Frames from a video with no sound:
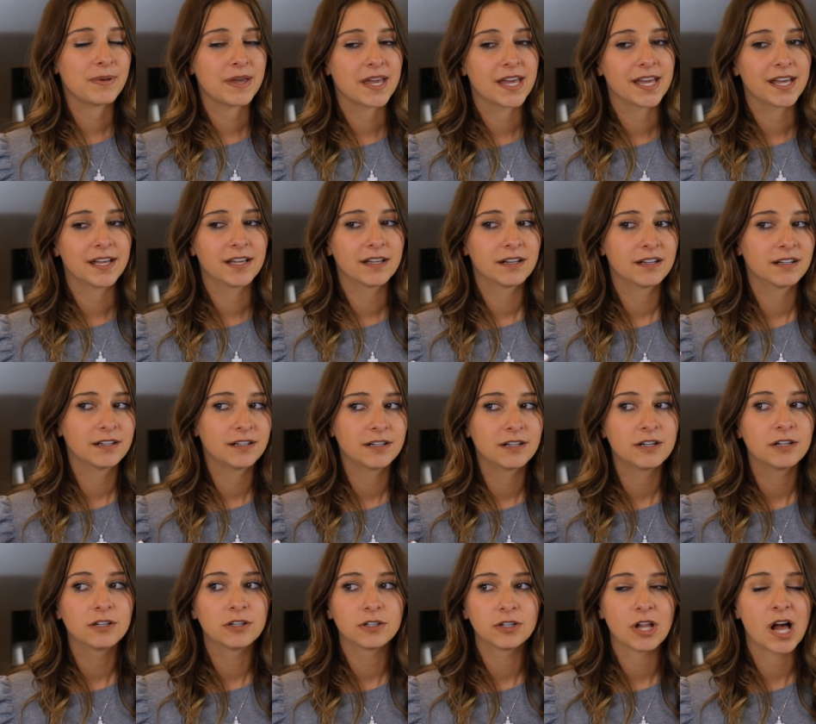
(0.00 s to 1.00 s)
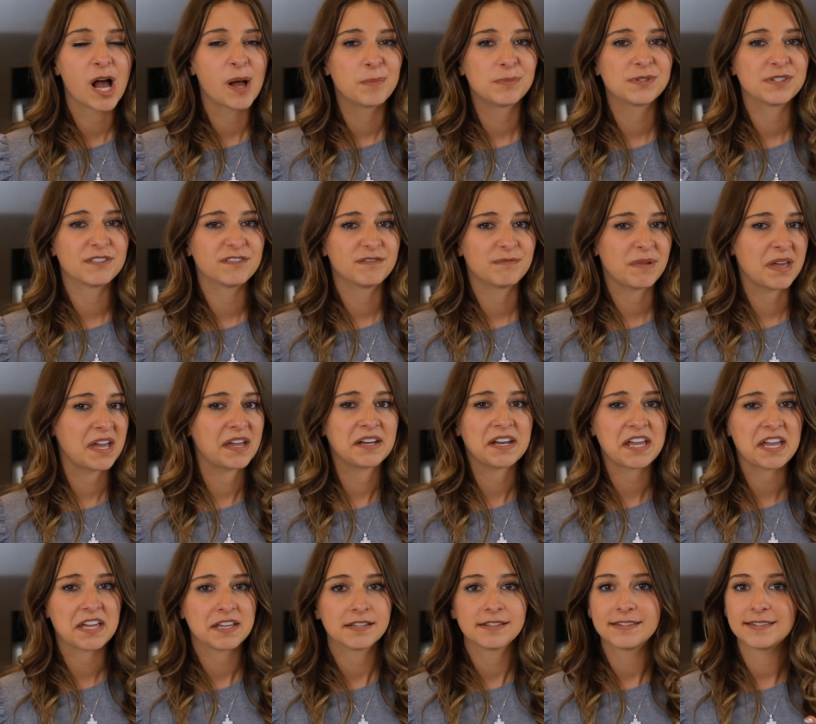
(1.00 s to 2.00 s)
big glops of
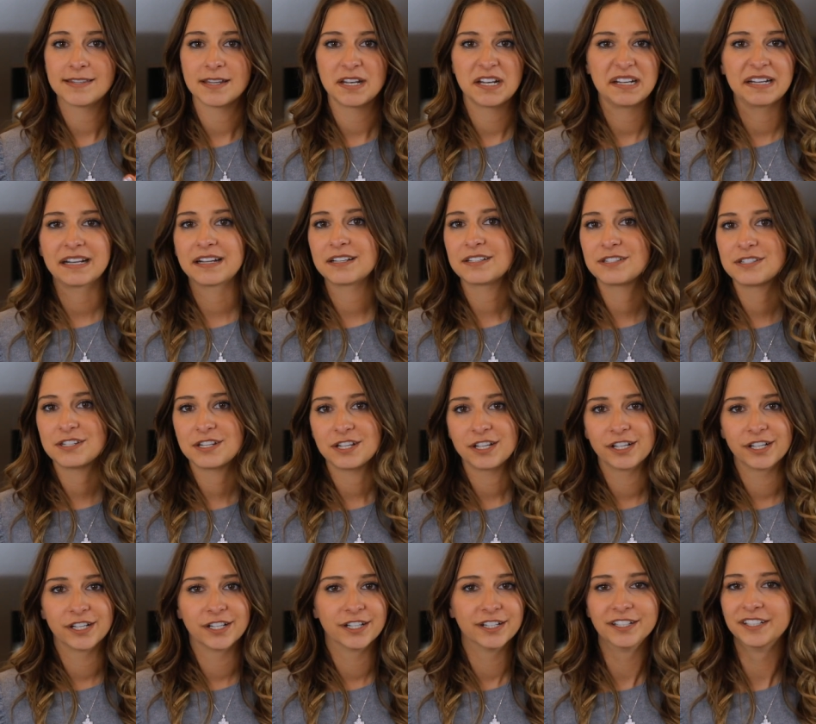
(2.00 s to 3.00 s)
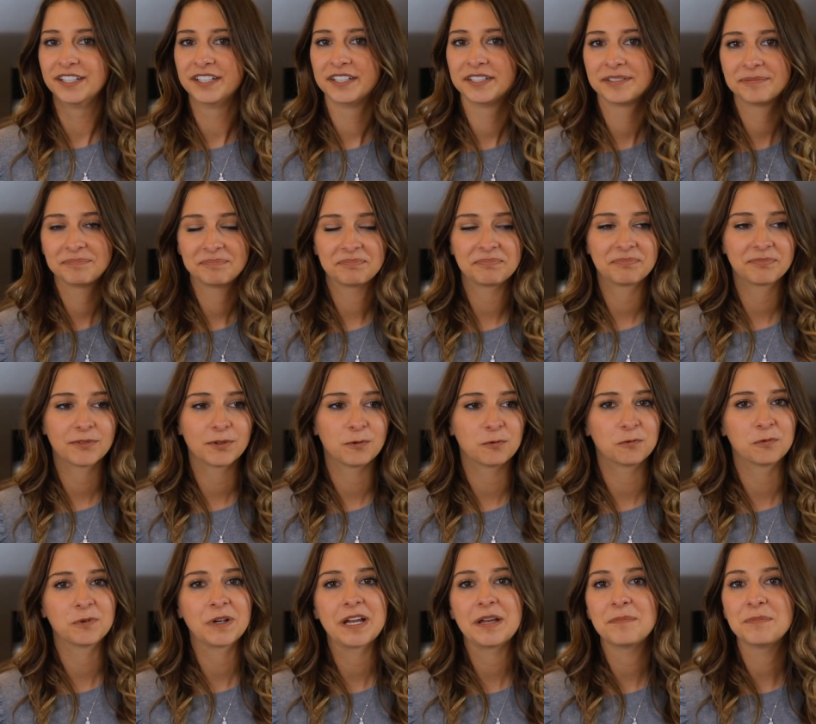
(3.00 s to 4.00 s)
mayonnaise sitting next to your
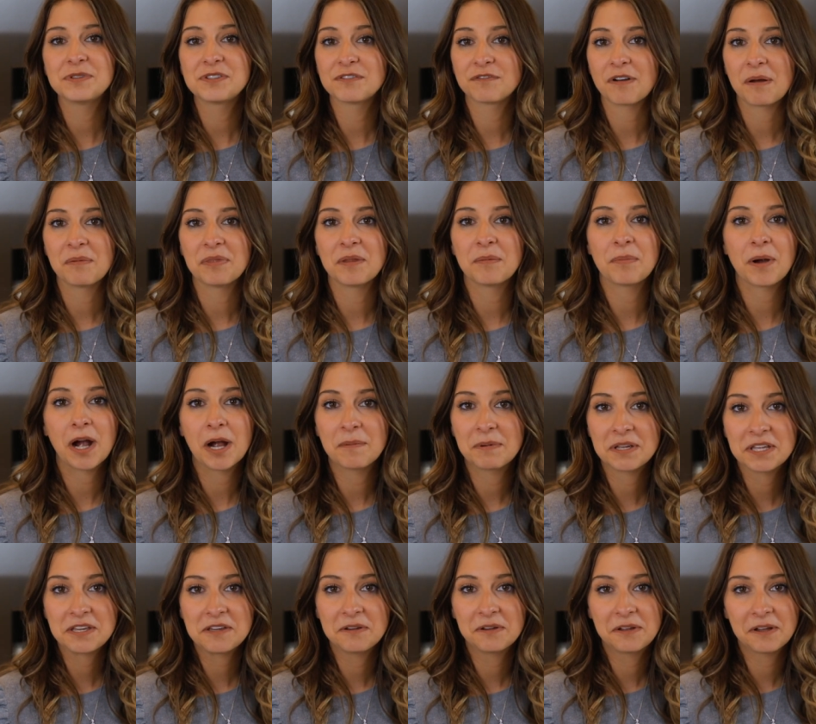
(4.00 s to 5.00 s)
ribs from the barbecue